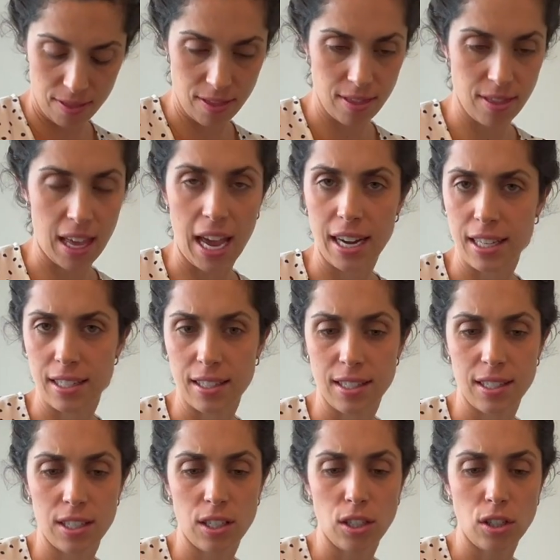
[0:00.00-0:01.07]
that
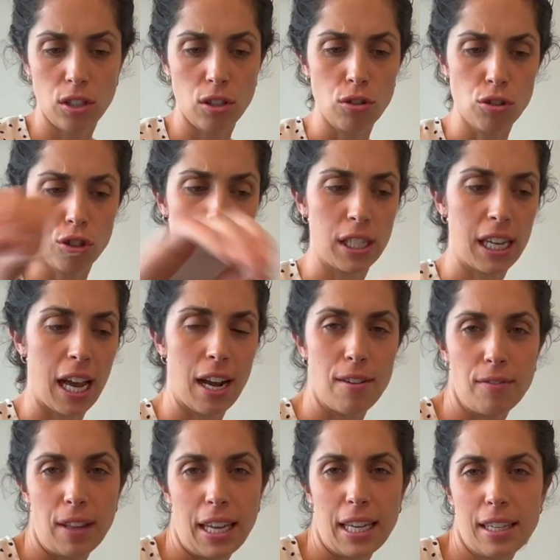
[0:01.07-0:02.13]
is usually kind
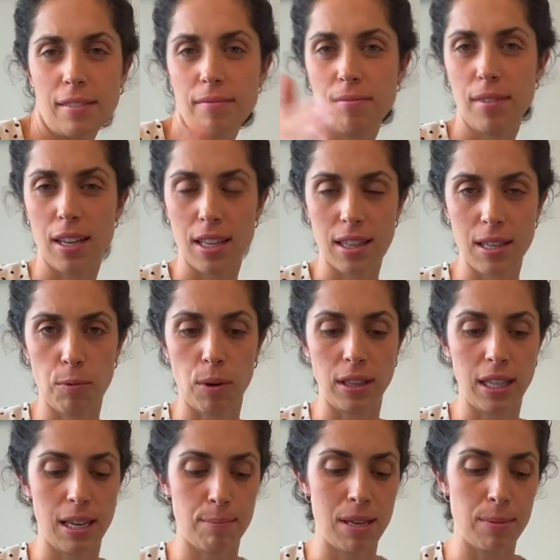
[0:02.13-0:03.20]
of like what
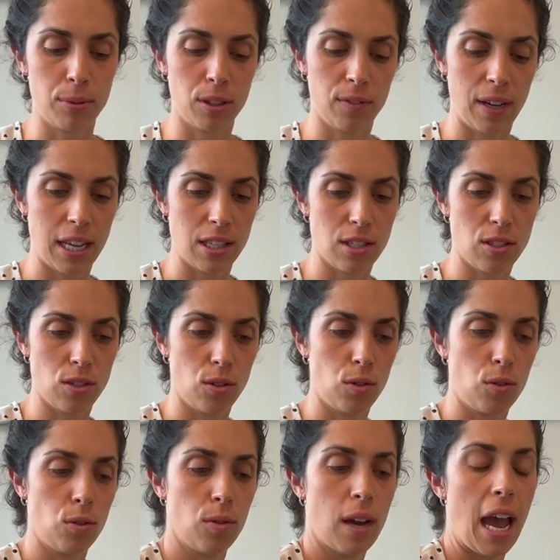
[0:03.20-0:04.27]
people advance
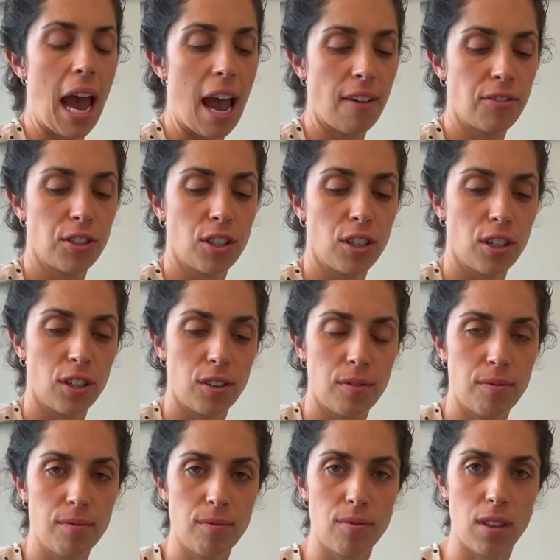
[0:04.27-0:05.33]
to after
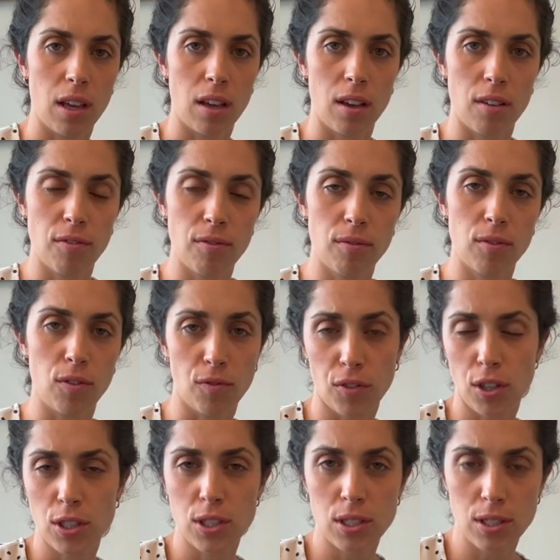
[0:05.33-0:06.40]
the
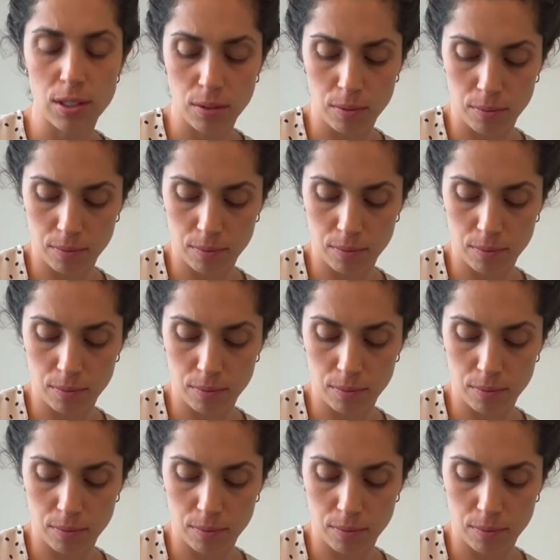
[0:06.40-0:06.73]
first